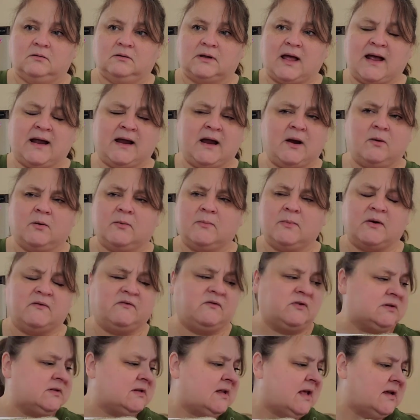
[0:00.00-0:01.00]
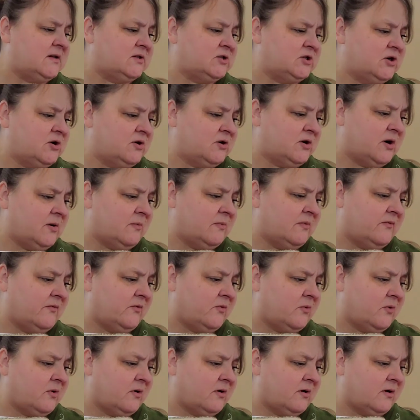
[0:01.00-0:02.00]
I can't remember if it's last year or year
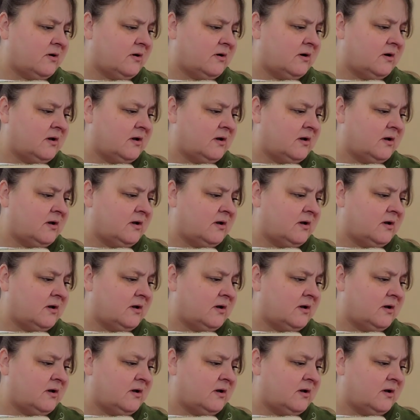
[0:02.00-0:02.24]
before.